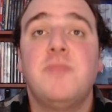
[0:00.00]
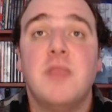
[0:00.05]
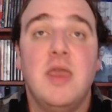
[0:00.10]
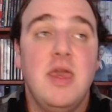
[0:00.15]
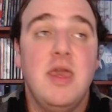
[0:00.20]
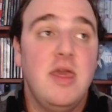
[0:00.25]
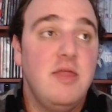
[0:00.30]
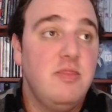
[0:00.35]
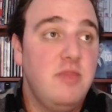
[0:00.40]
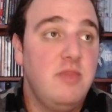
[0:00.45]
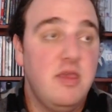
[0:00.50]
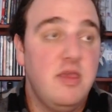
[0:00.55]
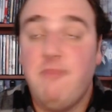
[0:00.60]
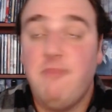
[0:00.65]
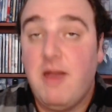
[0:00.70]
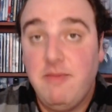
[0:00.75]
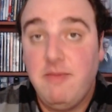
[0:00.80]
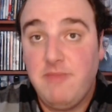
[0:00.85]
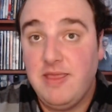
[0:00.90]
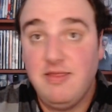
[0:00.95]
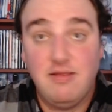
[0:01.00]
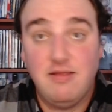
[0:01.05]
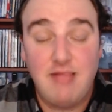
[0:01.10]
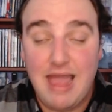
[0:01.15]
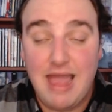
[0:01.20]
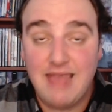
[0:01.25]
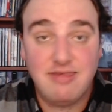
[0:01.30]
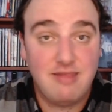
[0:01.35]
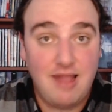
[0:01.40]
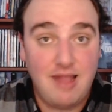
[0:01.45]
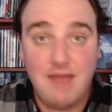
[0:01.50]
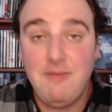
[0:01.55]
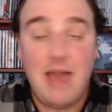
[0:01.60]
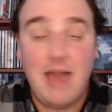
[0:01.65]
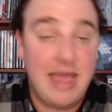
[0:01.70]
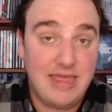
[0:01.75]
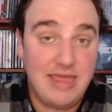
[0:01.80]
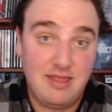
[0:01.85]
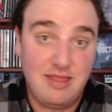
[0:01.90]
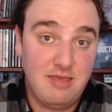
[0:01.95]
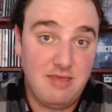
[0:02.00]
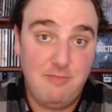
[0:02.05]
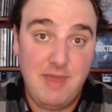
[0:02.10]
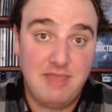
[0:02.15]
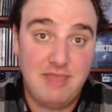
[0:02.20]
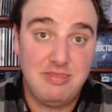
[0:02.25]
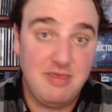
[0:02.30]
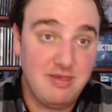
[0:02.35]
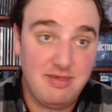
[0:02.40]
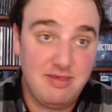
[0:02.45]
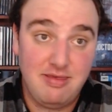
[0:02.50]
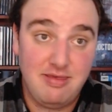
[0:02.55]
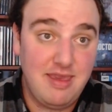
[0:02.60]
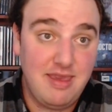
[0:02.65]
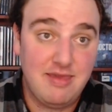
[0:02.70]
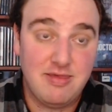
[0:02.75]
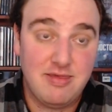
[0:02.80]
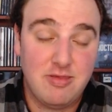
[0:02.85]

this might be the last time I get to make this list.